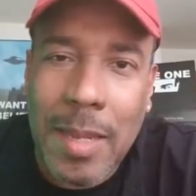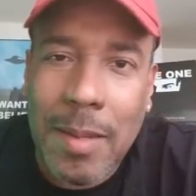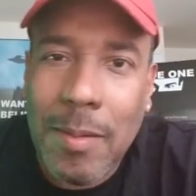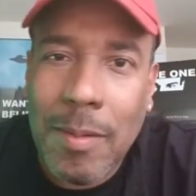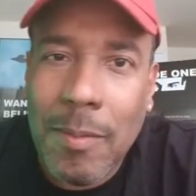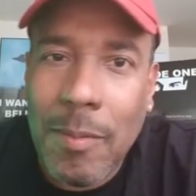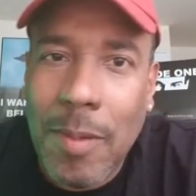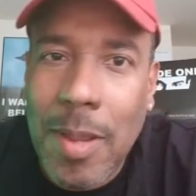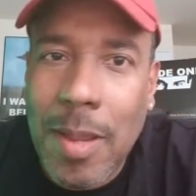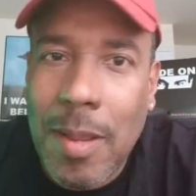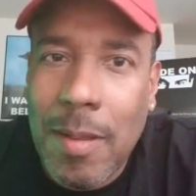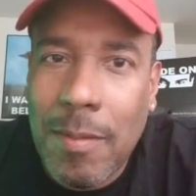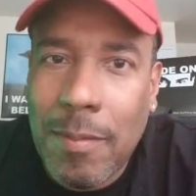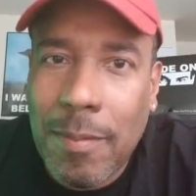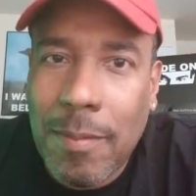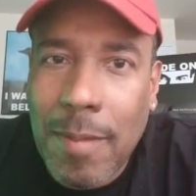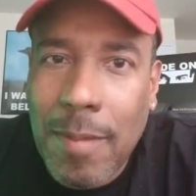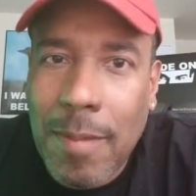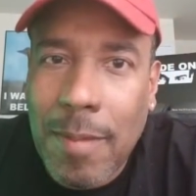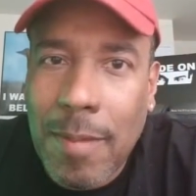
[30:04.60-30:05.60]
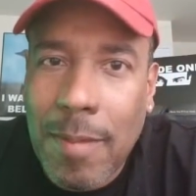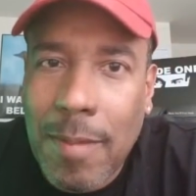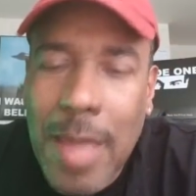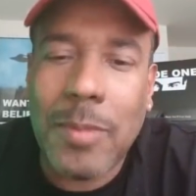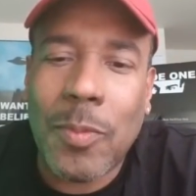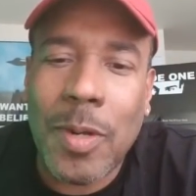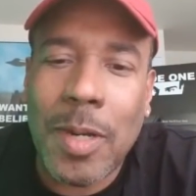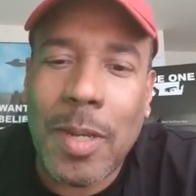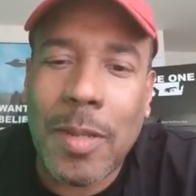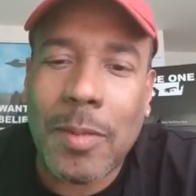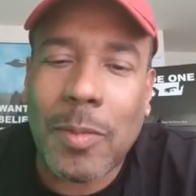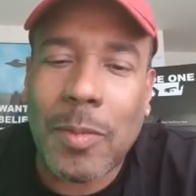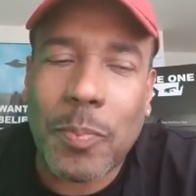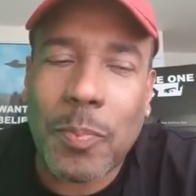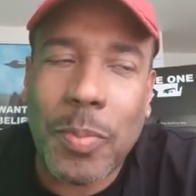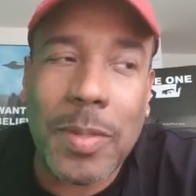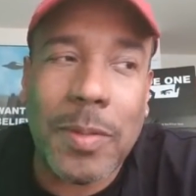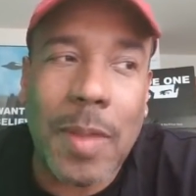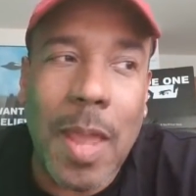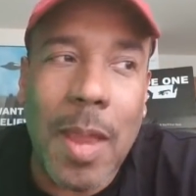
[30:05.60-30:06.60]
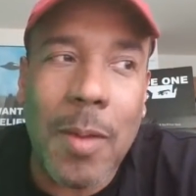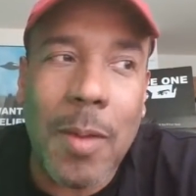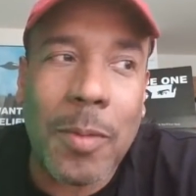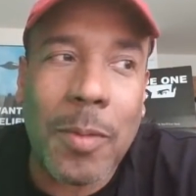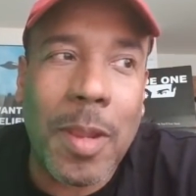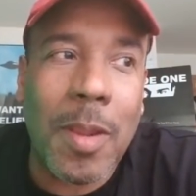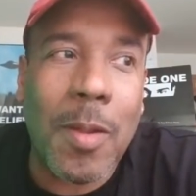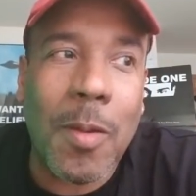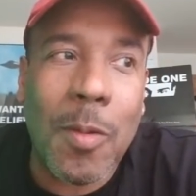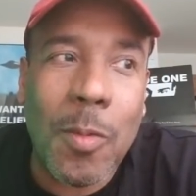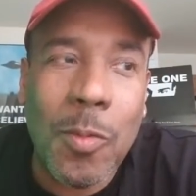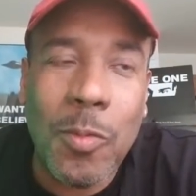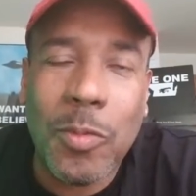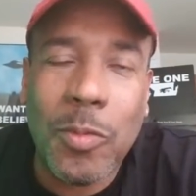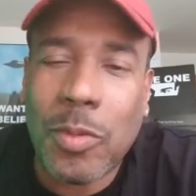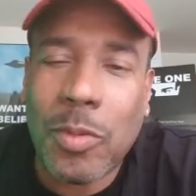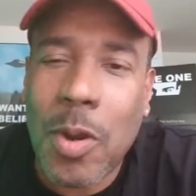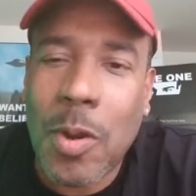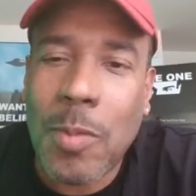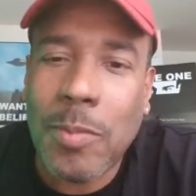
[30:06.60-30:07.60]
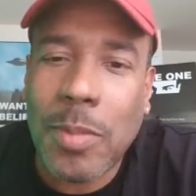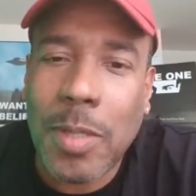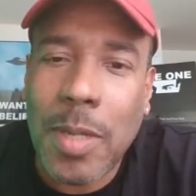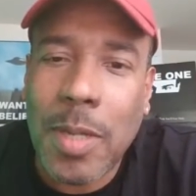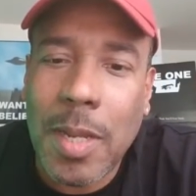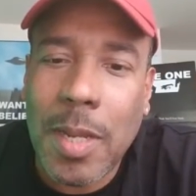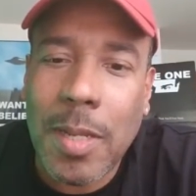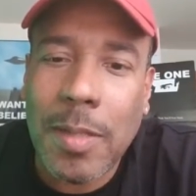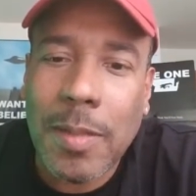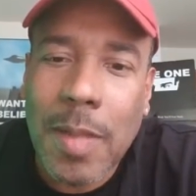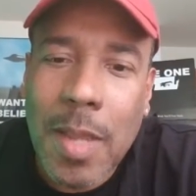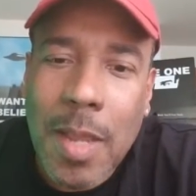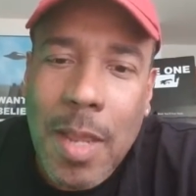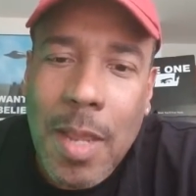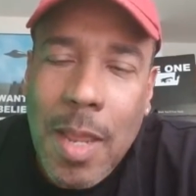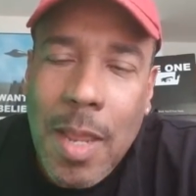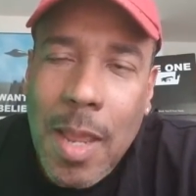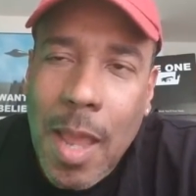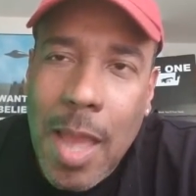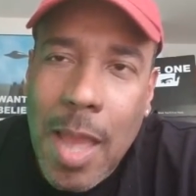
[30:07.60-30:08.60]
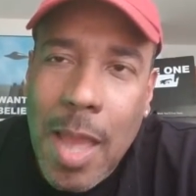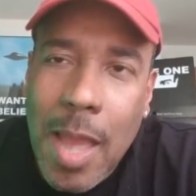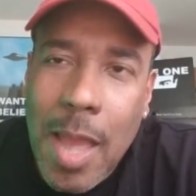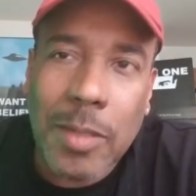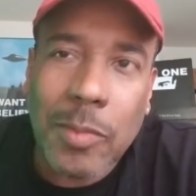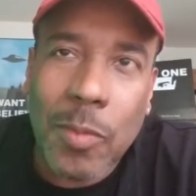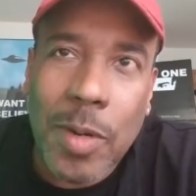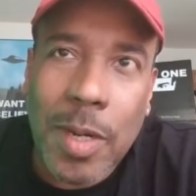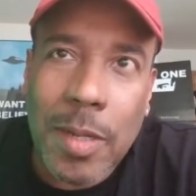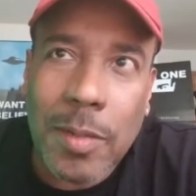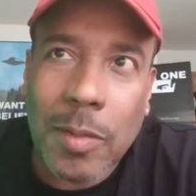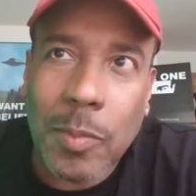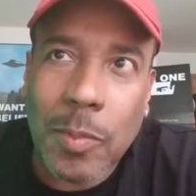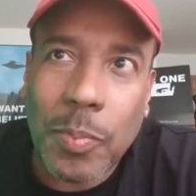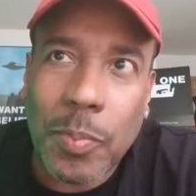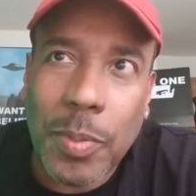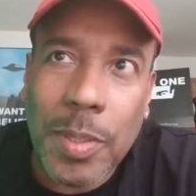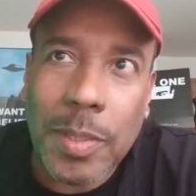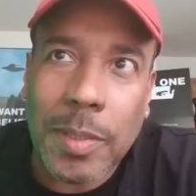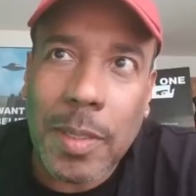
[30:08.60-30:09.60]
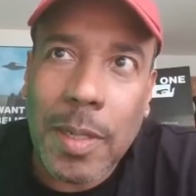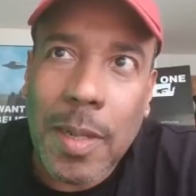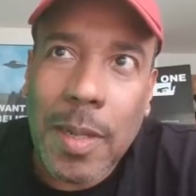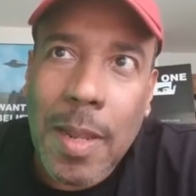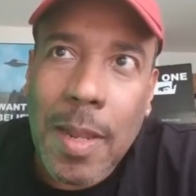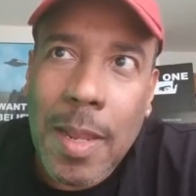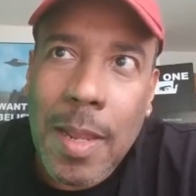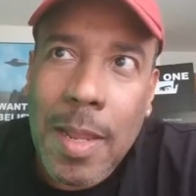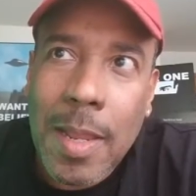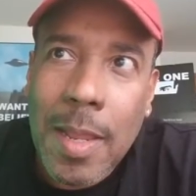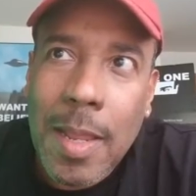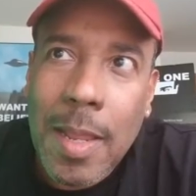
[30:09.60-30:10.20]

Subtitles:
might be like, well, I just want to get some pussy. I don't care on whose terms it is. I just want to get some pussy.